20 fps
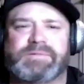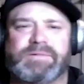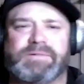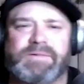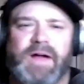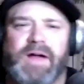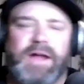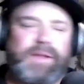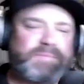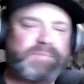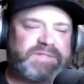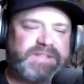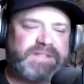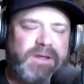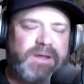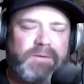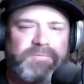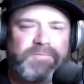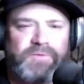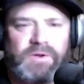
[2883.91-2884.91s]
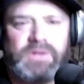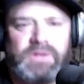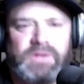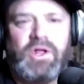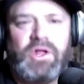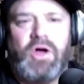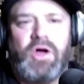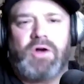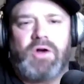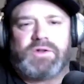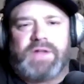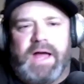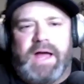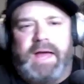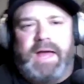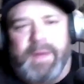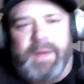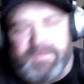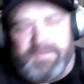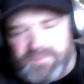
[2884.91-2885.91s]
not himself for a long
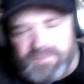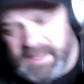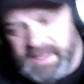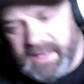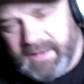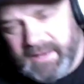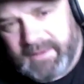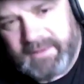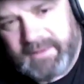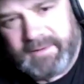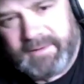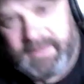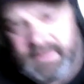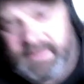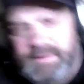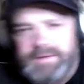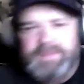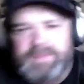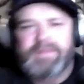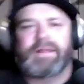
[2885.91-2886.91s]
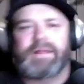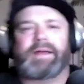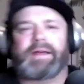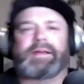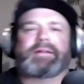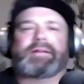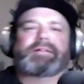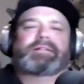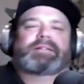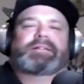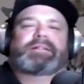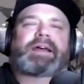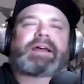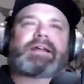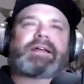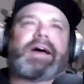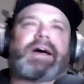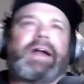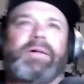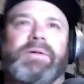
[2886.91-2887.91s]
time after that. Like
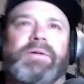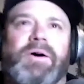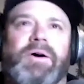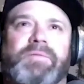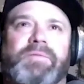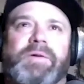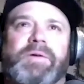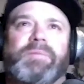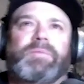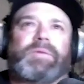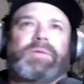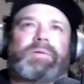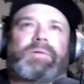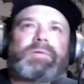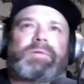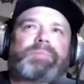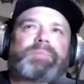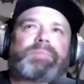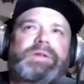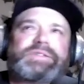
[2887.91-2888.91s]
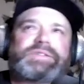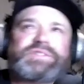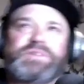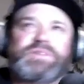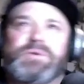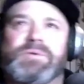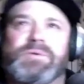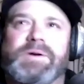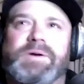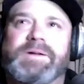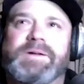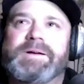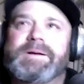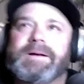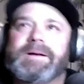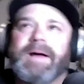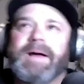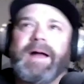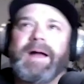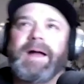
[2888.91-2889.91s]
I don't know if it would be
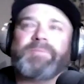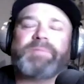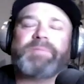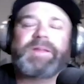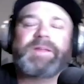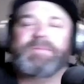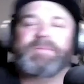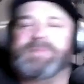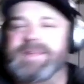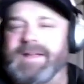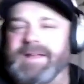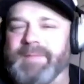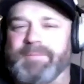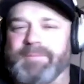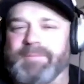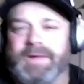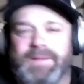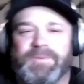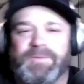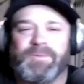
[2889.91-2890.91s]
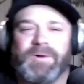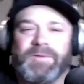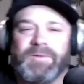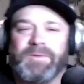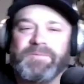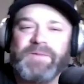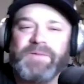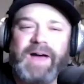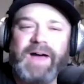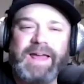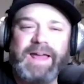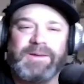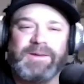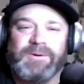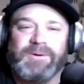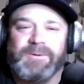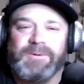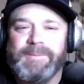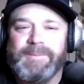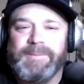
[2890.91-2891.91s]
I don't think anybody would want to fight
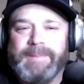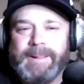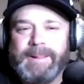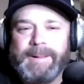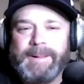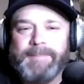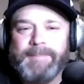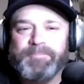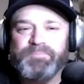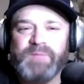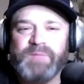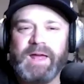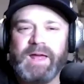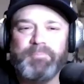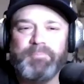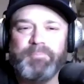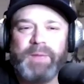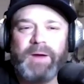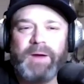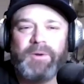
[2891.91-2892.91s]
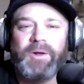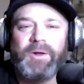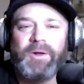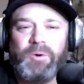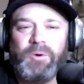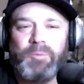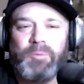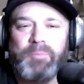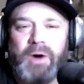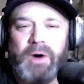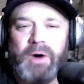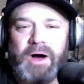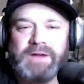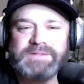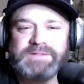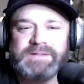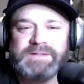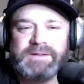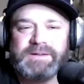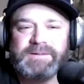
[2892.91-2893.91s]
you in bare knuckle
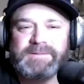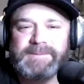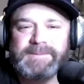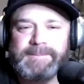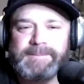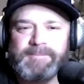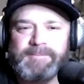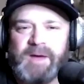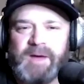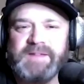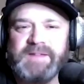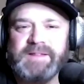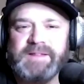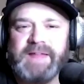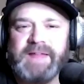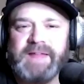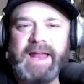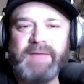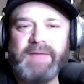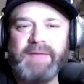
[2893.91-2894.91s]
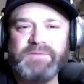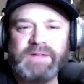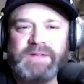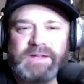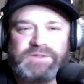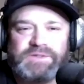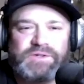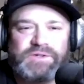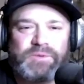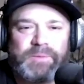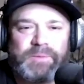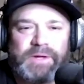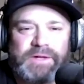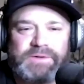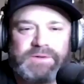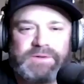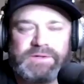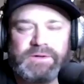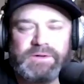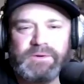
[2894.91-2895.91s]
boxing. I think they'd have to get $2
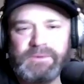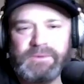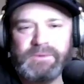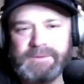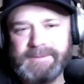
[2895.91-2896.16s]
million too.